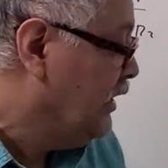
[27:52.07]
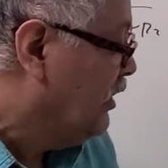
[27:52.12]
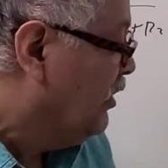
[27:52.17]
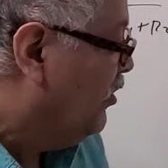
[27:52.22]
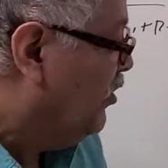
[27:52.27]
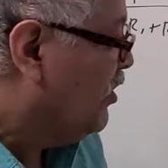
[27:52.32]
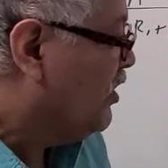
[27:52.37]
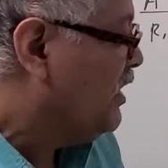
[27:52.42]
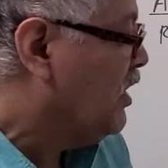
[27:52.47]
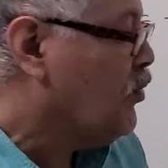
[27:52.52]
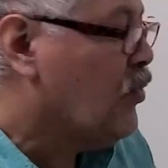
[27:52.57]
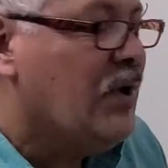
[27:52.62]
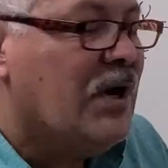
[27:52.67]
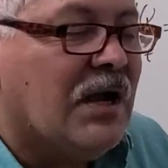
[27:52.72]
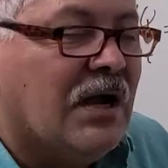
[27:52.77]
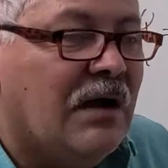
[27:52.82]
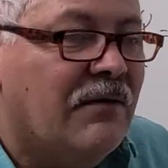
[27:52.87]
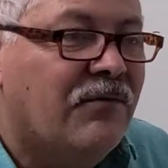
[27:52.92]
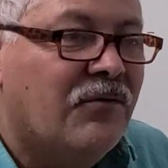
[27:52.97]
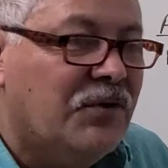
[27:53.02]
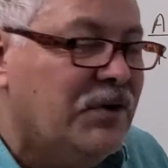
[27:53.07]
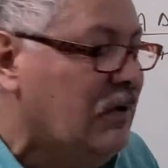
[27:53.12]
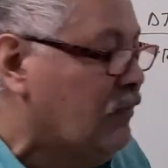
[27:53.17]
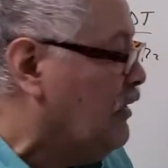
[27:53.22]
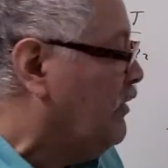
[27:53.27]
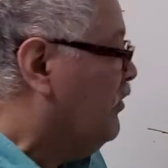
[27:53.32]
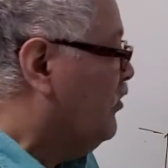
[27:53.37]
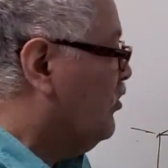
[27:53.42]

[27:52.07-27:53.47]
Okay, we have only one